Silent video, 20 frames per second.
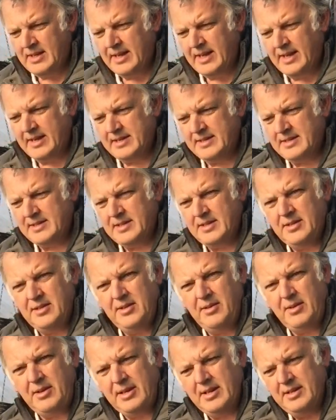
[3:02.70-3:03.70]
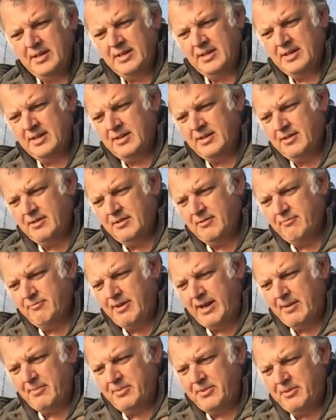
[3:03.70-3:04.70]
and you can
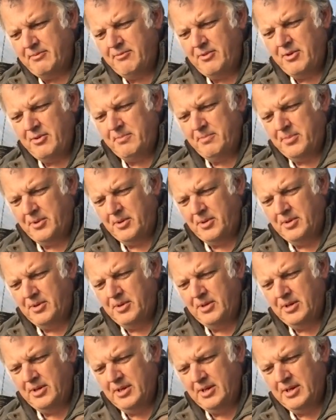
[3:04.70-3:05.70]
wrap the root ball